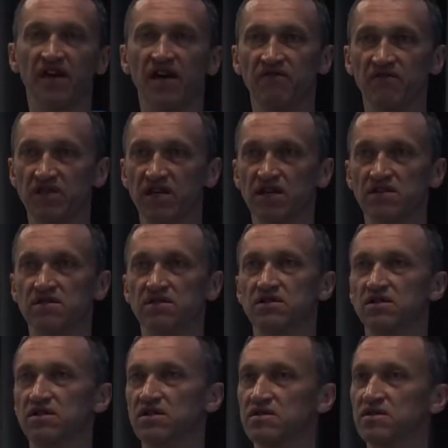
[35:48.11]
evidence
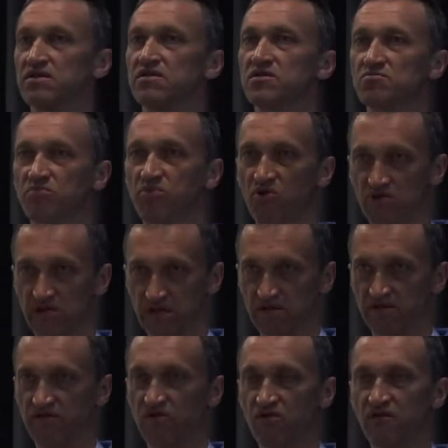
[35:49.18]
is it important
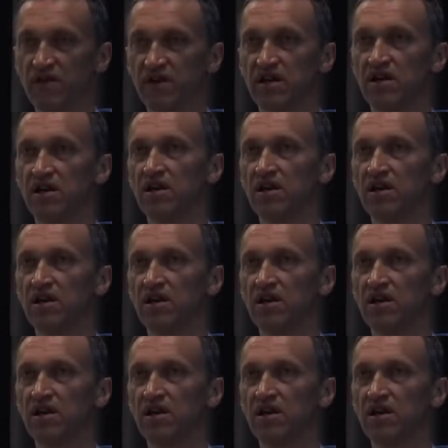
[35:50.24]
for the